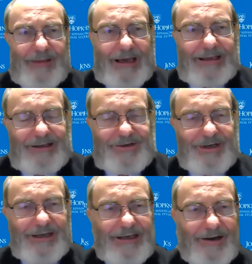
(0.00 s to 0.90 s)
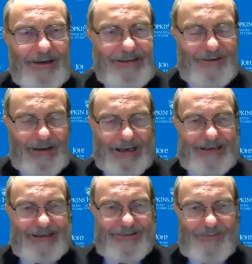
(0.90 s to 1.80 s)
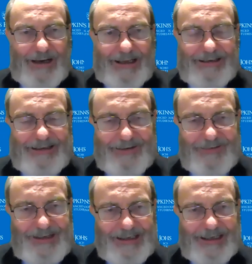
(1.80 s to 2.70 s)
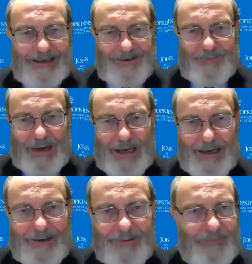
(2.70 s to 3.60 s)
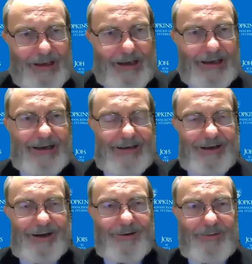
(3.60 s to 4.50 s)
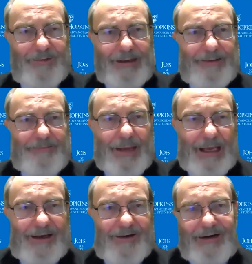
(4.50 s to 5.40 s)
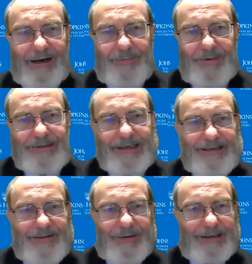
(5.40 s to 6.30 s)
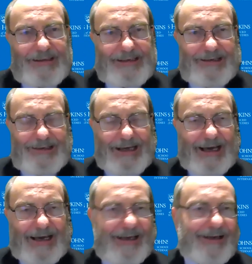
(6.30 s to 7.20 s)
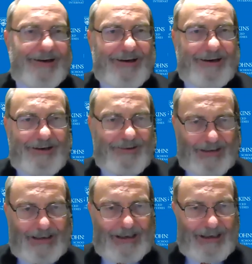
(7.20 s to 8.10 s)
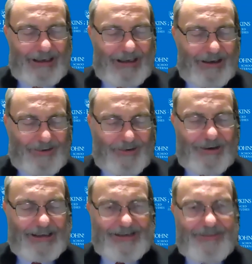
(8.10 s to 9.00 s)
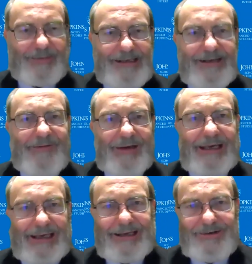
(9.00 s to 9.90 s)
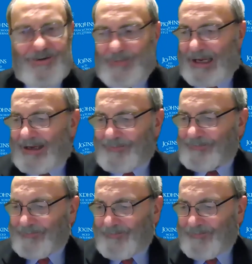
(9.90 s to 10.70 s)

and that she also has relatives in Japan. And I know many of our participants today are across the Pacific in Japan.